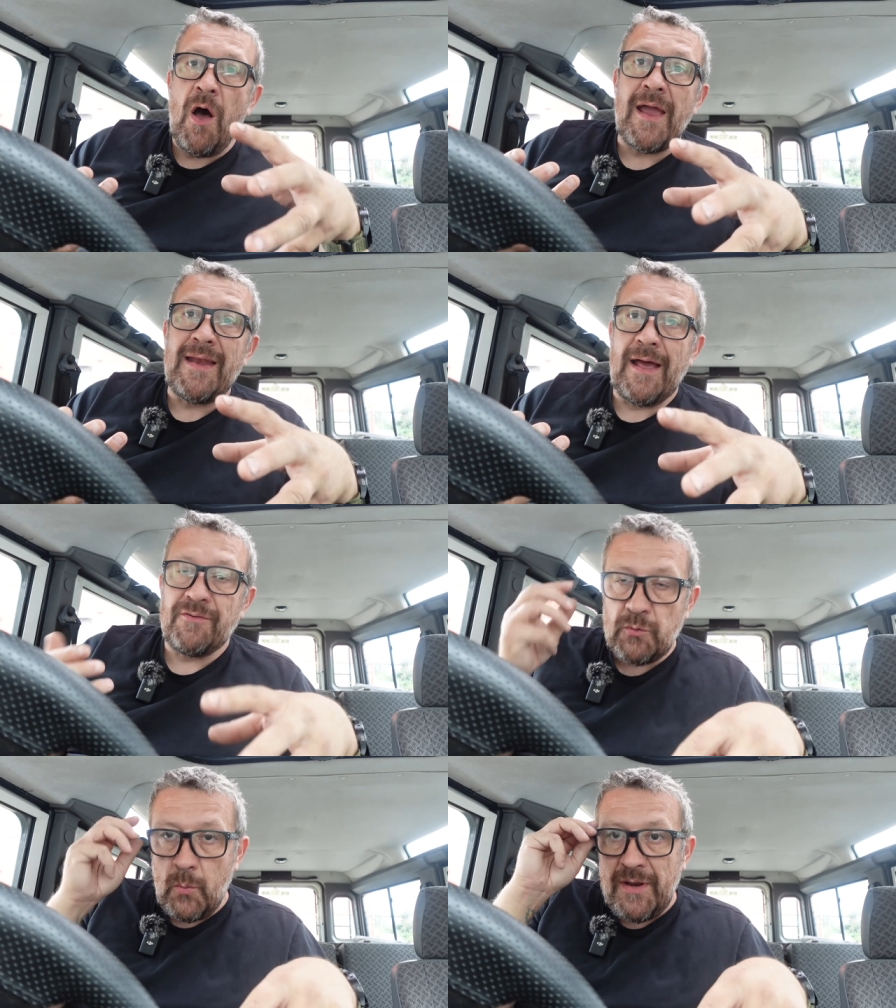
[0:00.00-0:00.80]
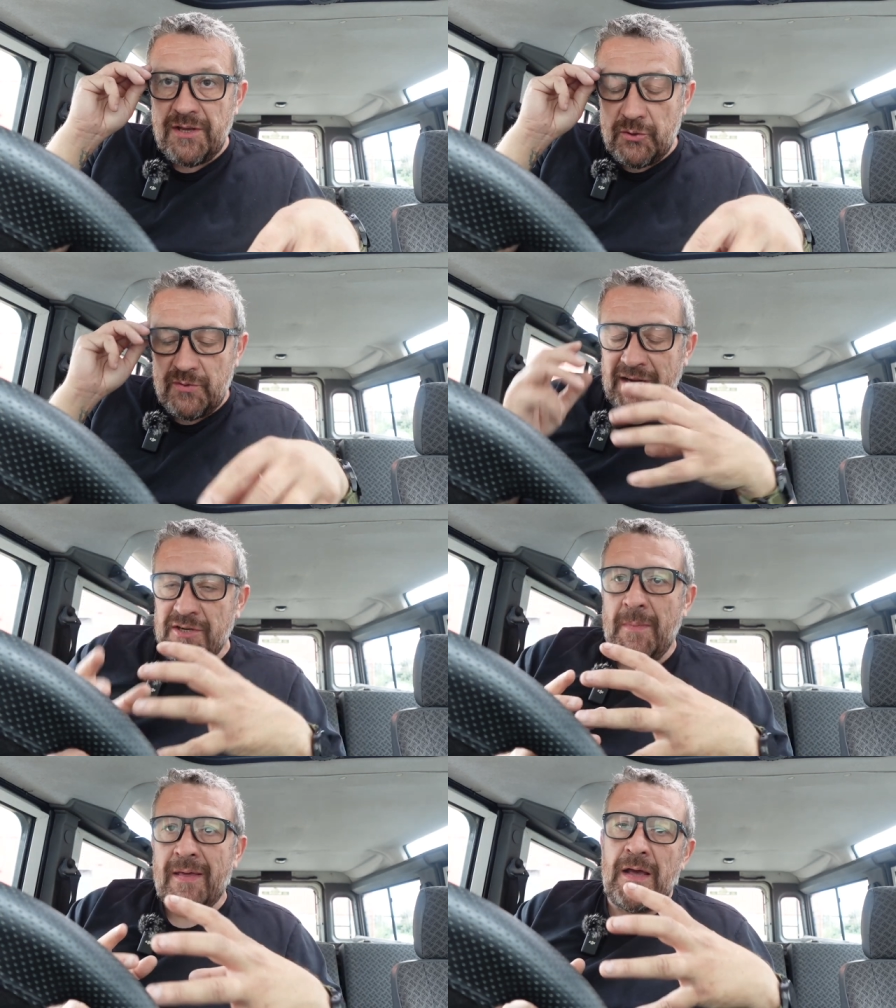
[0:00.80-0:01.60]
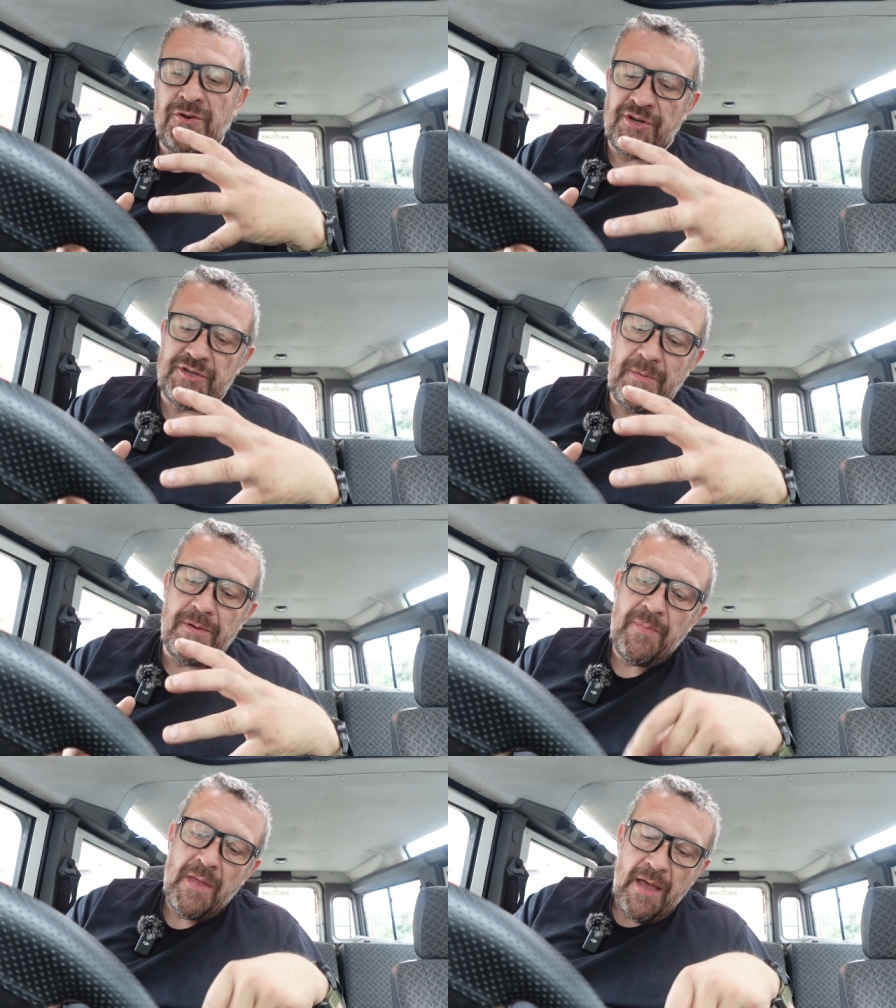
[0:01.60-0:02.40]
high now, so what we need to do is actually make that adjustment.